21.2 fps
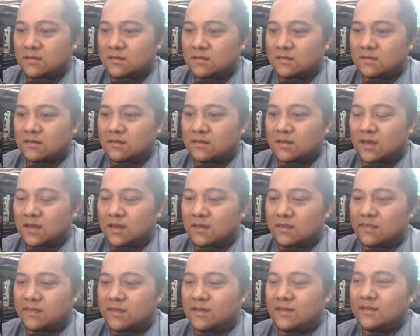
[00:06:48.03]
okay,
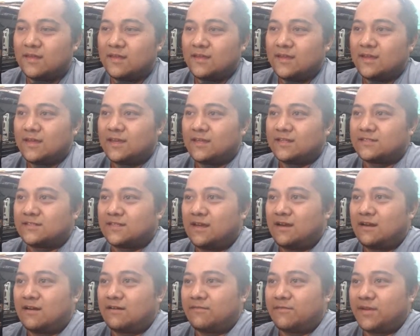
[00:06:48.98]
it's
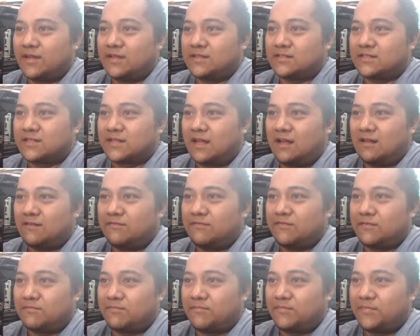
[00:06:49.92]
not arranged
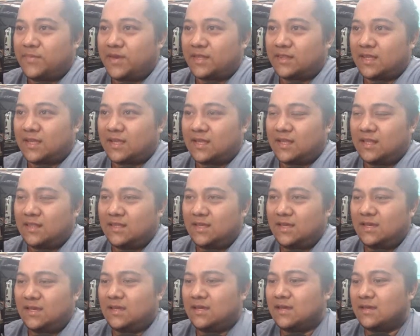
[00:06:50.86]

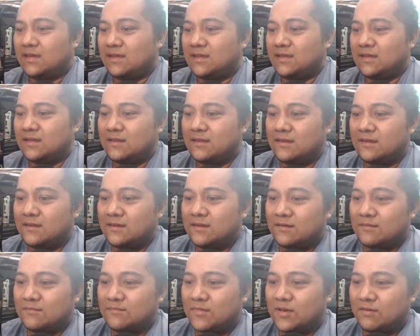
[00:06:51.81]
alphabetically,
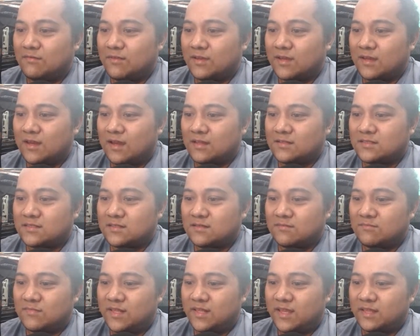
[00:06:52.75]
but we got
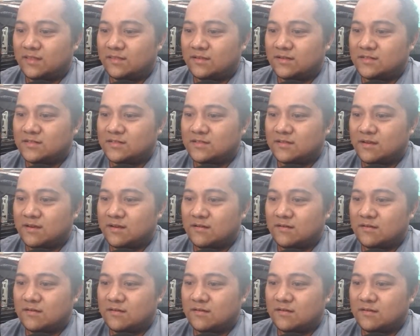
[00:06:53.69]
some letters there.